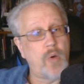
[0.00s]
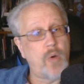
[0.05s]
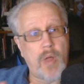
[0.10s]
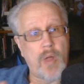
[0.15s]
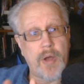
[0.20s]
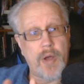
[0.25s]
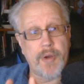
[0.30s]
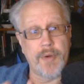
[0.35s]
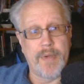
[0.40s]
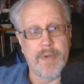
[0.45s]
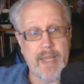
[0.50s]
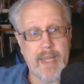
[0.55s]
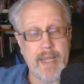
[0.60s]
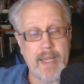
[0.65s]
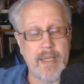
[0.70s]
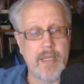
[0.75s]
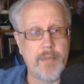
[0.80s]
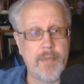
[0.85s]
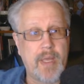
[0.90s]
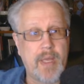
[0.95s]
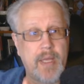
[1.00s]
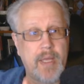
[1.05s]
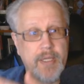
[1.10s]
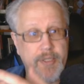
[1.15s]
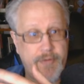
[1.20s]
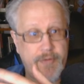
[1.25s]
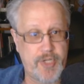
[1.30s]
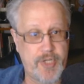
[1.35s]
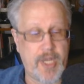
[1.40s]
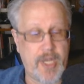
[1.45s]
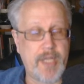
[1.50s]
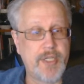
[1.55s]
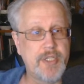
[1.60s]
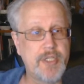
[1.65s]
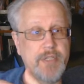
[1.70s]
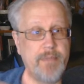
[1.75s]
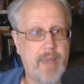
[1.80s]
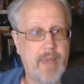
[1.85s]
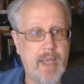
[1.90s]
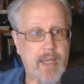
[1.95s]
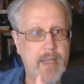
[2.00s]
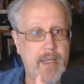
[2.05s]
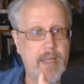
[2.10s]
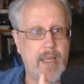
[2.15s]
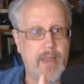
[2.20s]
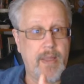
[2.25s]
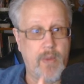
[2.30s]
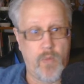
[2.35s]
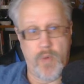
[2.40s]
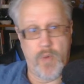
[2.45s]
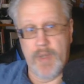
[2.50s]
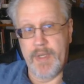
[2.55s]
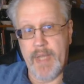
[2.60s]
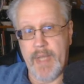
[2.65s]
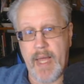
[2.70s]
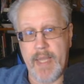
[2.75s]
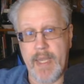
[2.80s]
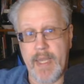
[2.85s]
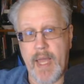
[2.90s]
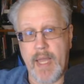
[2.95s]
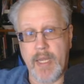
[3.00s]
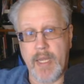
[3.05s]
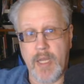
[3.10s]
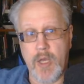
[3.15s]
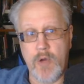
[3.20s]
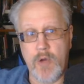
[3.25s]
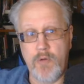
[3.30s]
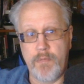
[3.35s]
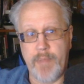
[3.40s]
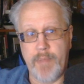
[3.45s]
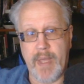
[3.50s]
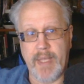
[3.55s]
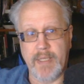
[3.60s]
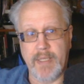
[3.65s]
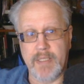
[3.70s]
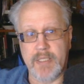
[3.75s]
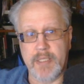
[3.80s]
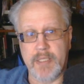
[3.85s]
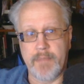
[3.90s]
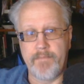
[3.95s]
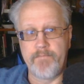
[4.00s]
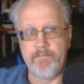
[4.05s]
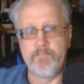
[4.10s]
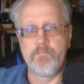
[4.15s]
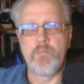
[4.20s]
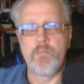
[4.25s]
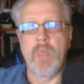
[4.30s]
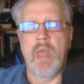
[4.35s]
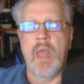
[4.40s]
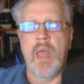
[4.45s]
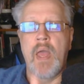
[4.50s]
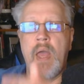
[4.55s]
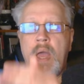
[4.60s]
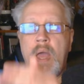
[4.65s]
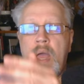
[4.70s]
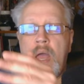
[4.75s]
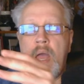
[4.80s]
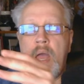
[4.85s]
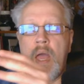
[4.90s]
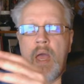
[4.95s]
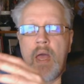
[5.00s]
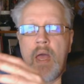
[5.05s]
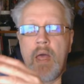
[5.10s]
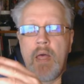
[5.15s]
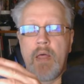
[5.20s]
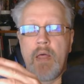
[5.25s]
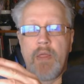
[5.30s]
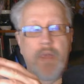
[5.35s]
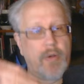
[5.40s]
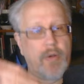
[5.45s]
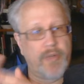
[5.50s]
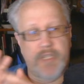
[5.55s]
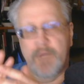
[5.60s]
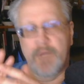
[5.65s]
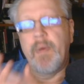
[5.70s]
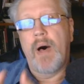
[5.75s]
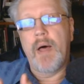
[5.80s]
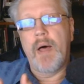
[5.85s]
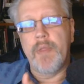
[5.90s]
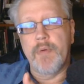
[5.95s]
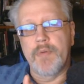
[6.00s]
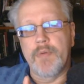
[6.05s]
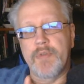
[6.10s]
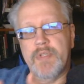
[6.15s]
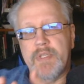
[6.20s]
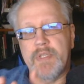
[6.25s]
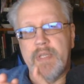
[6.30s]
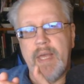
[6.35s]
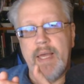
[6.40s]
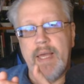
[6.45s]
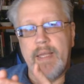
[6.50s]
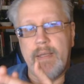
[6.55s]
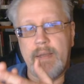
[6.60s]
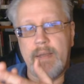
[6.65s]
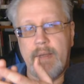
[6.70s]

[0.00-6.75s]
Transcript: longer needed because of changes made in the 1.9 code base. There are some others that,